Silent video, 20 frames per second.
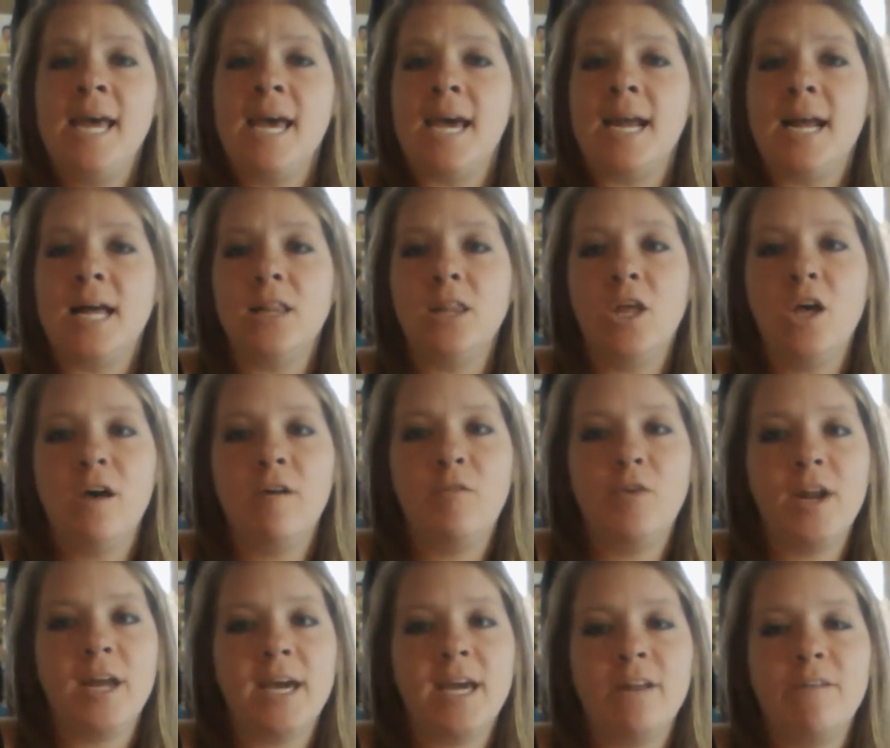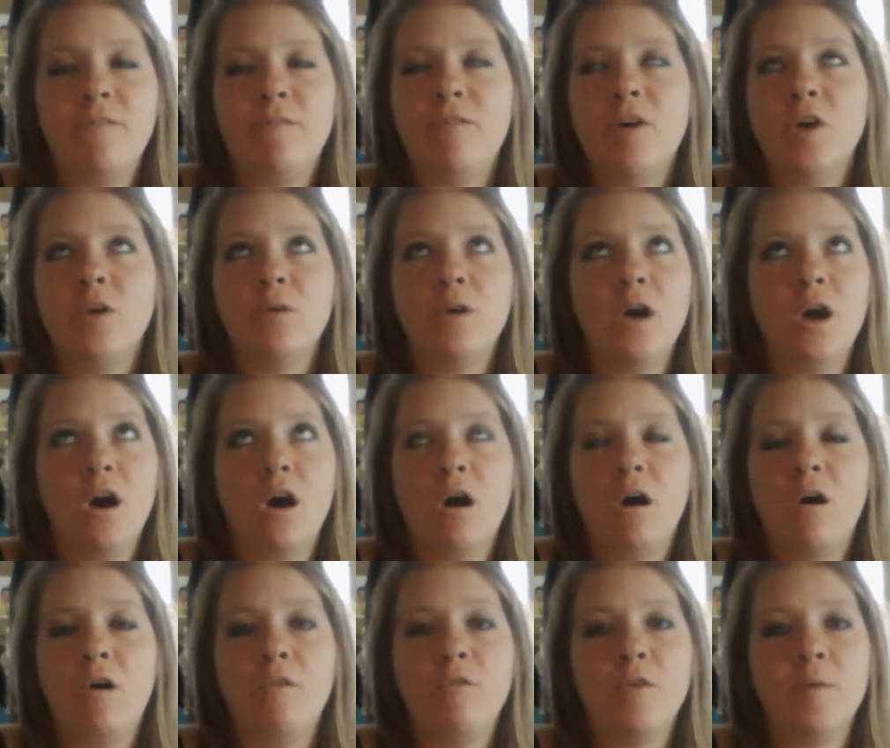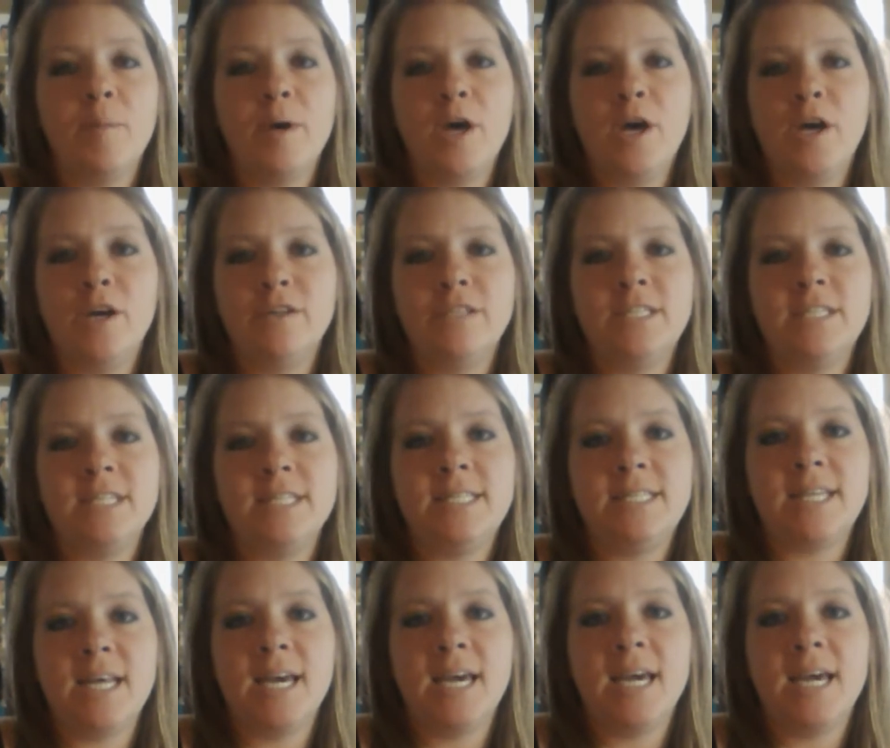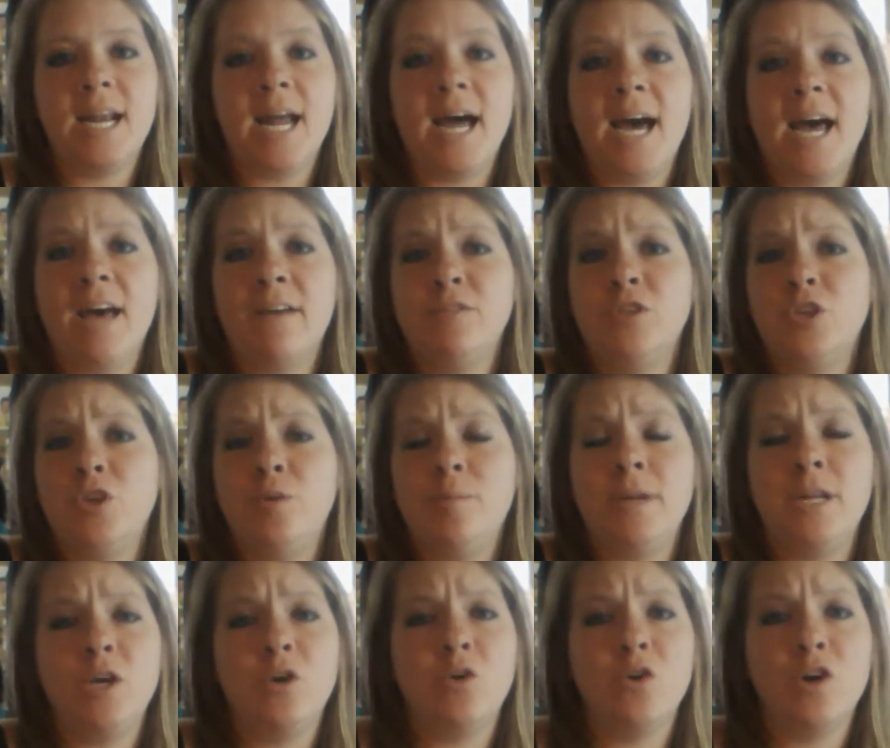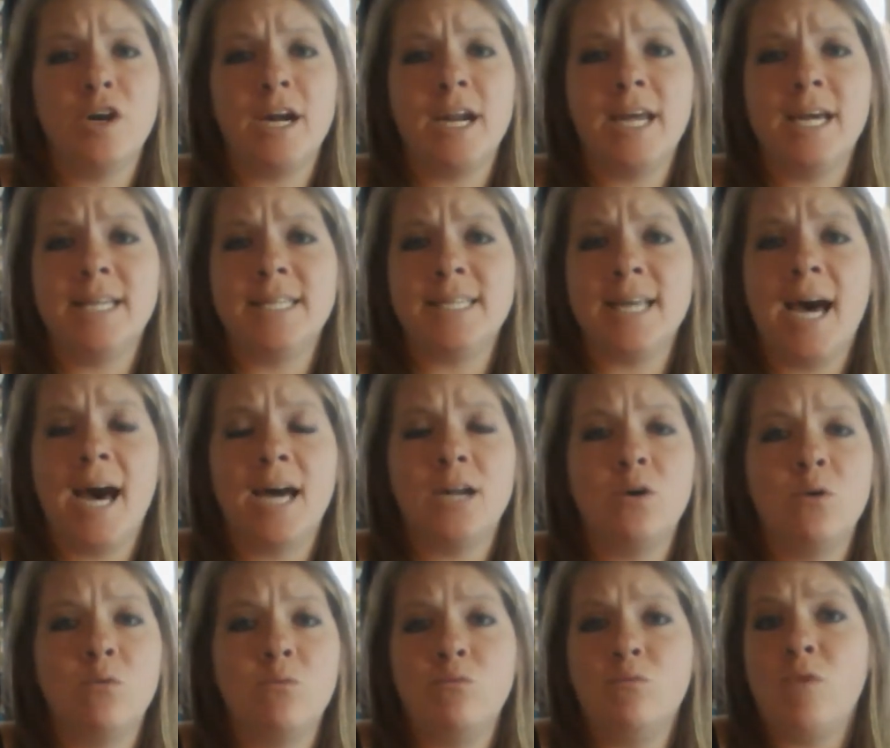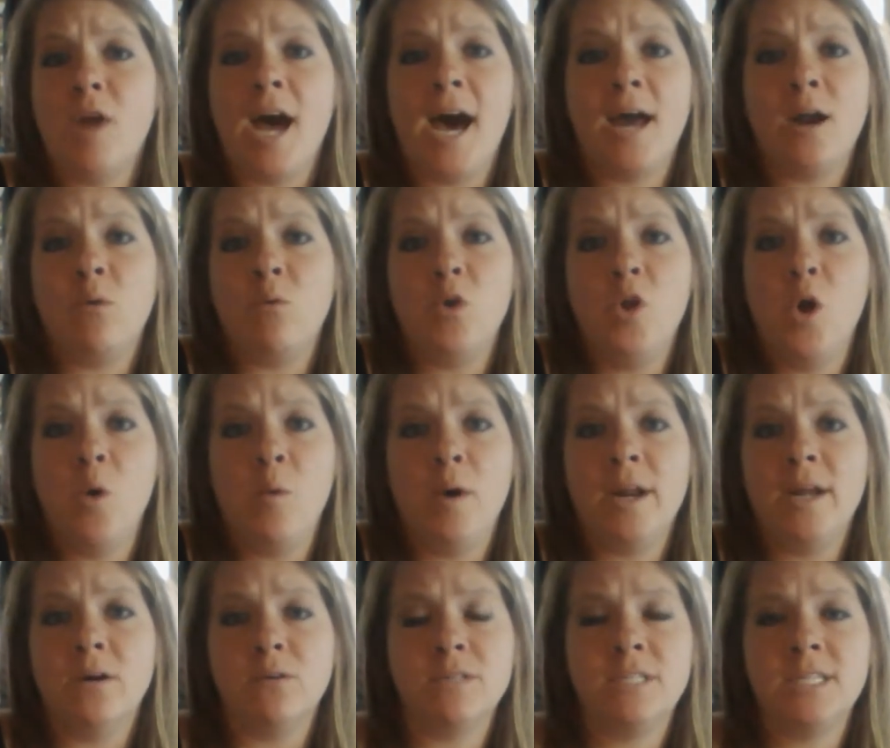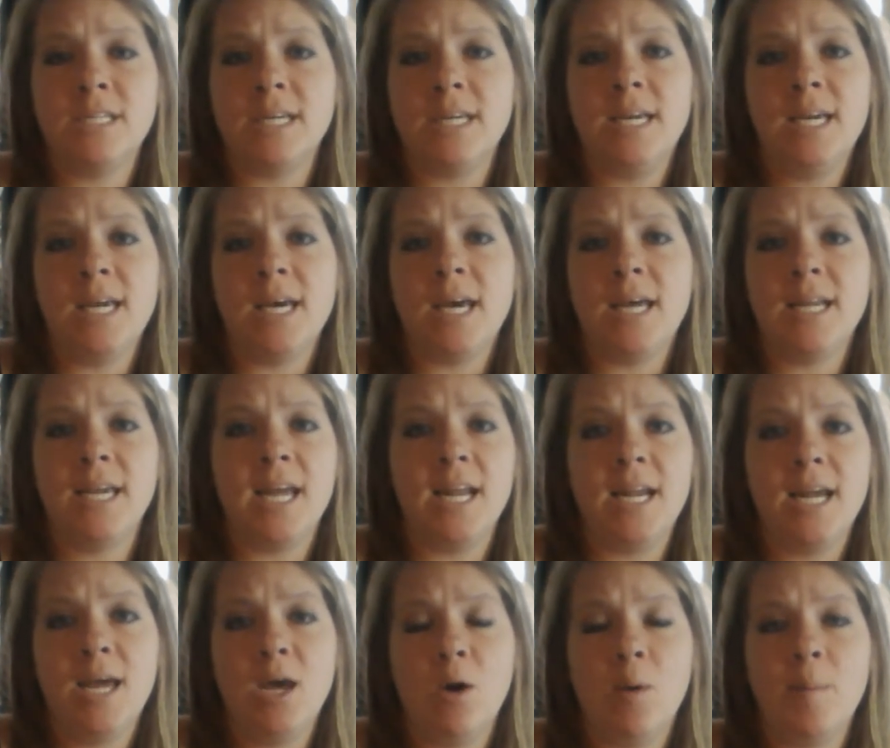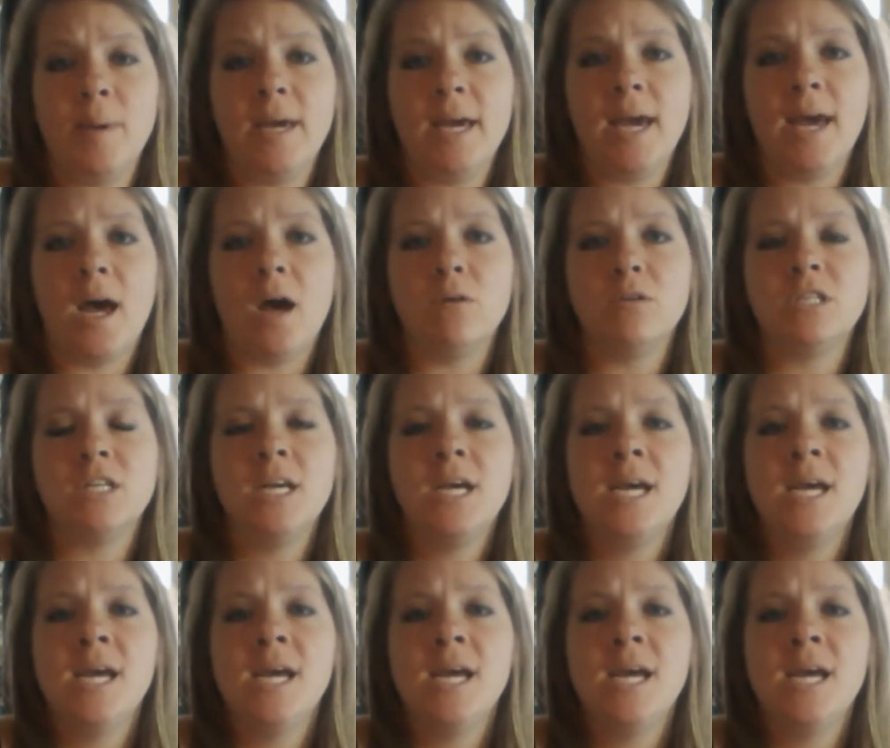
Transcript: And I love when I get a phone call from a hostess saying, I have too many credits. I don't know what else to get. Can you help me out?